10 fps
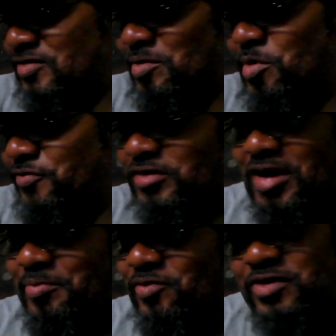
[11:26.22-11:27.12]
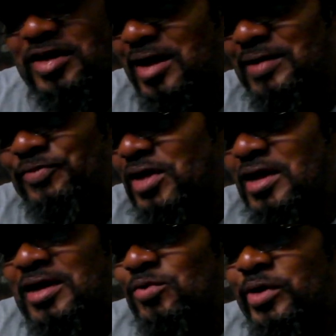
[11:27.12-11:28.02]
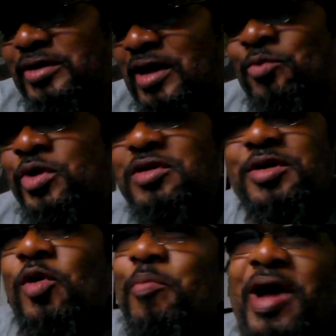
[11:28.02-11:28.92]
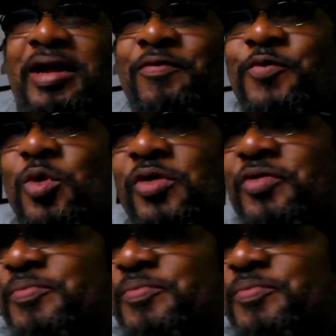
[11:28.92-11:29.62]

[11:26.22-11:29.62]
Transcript: the top of his head. With, and we used to go back and forth, you